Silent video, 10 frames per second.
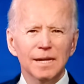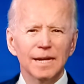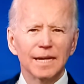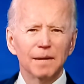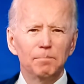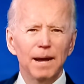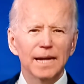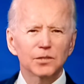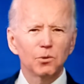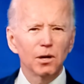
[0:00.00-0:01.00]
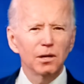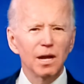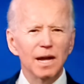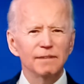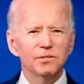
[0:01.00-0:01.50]
and get back to our
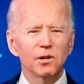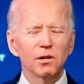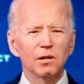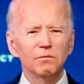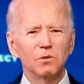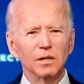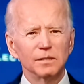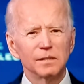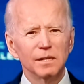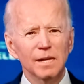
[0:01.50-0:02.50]
lives and our loved ones.